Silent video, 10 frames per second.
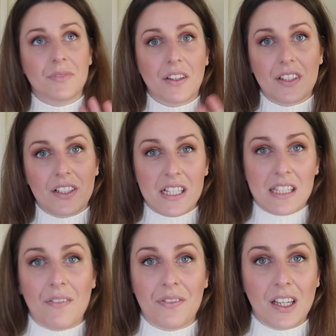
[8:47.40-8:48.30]
if there is
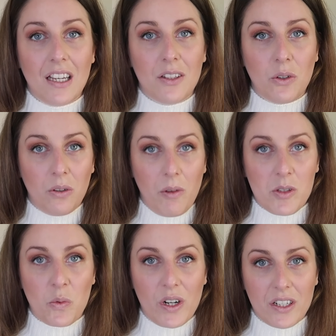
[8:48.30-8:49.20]
something it
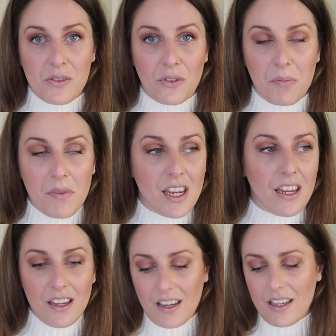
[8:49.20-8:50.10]
always works for
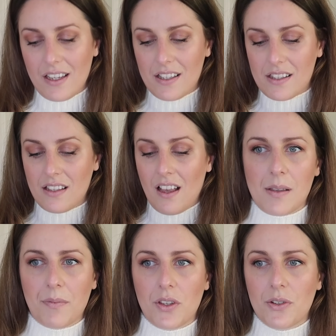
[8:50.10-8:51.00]
me is
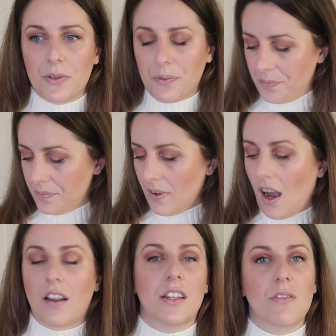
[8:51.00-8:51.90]
some new
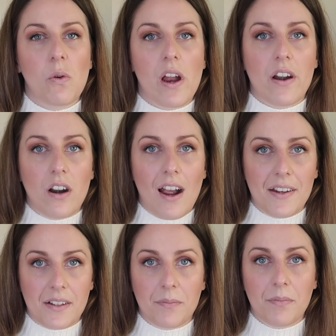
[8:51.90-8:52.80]
activewear
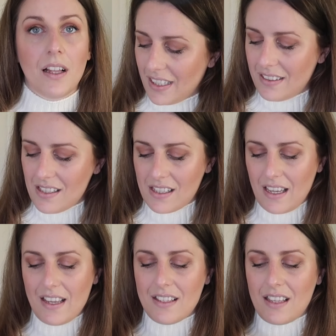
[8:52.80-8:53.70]
item. In this
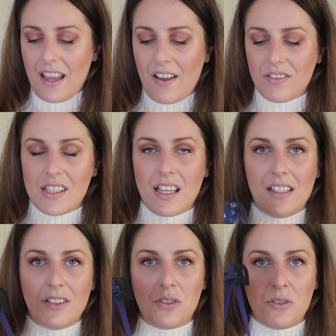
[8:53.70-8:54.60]
case, I have
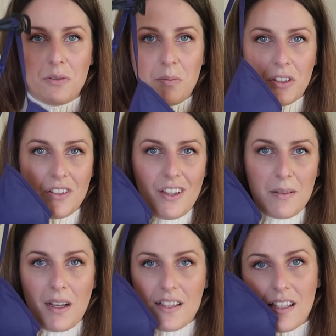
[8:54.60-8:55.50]
decided to
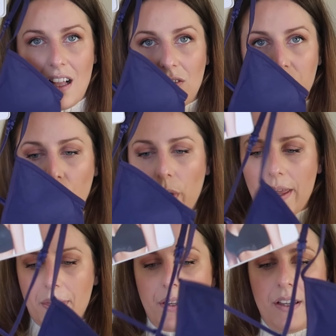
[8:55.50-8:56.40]
motivate myself
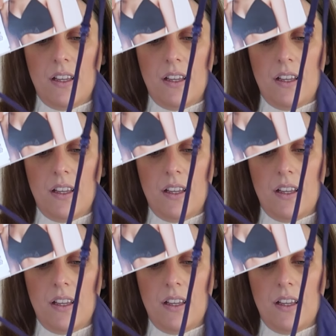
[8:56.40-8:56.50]
with